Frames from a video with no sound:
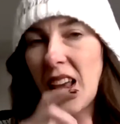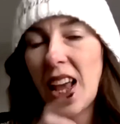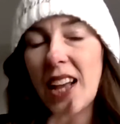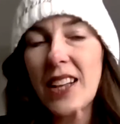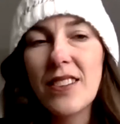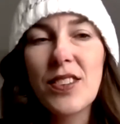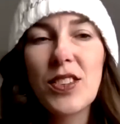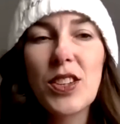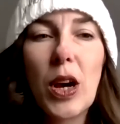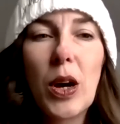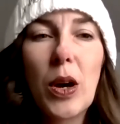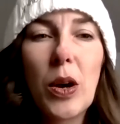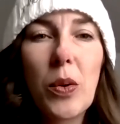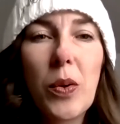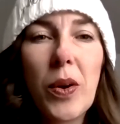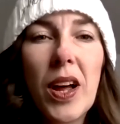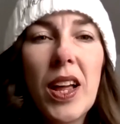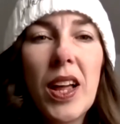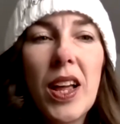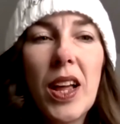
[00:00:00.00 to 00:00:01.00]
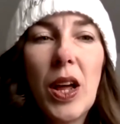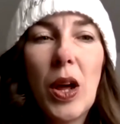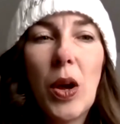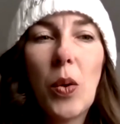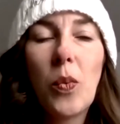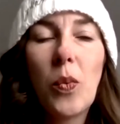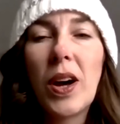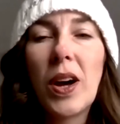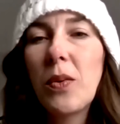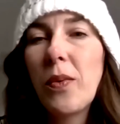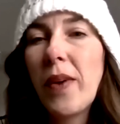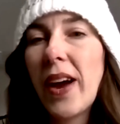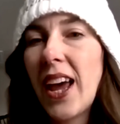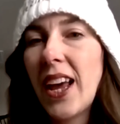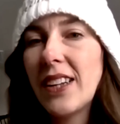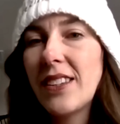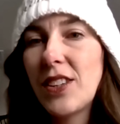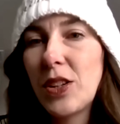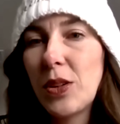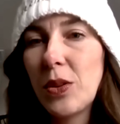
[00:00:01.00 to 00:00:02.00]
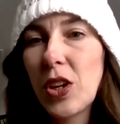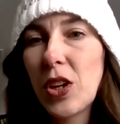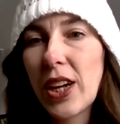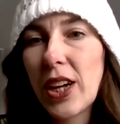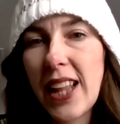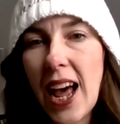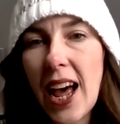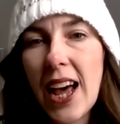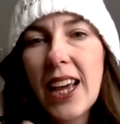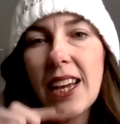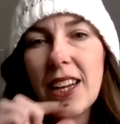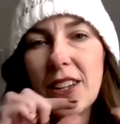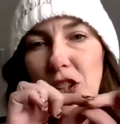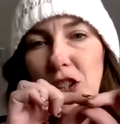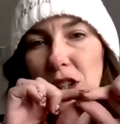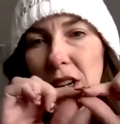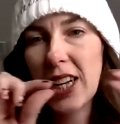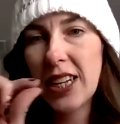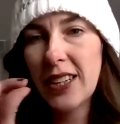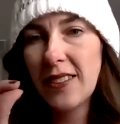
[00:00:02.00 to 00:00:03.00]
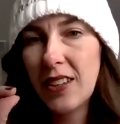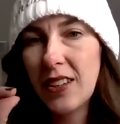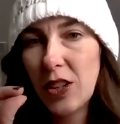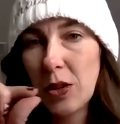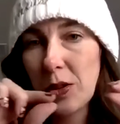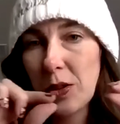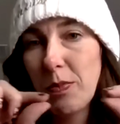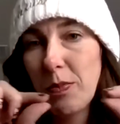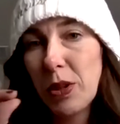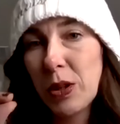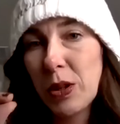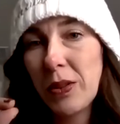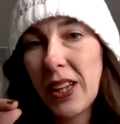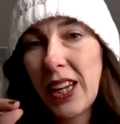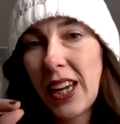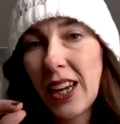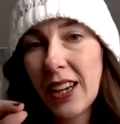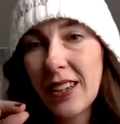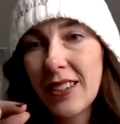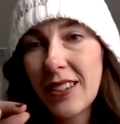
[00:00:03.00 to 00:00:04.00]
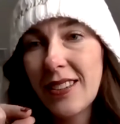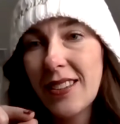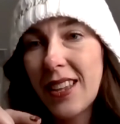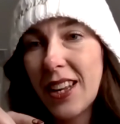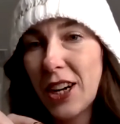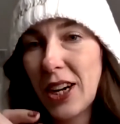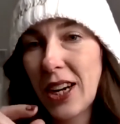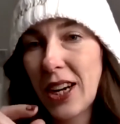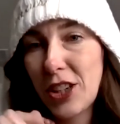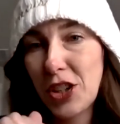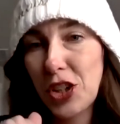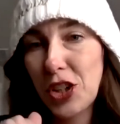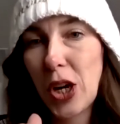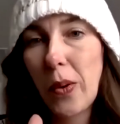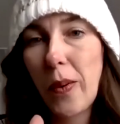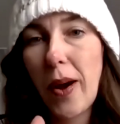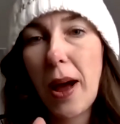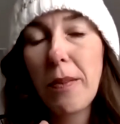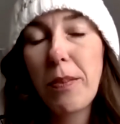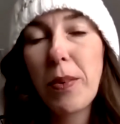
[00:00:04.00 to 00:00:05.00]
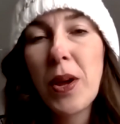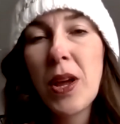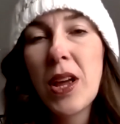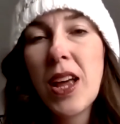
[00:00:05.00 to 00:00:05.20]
And so one way to look at that is you're going to see those blue links that are going to show up.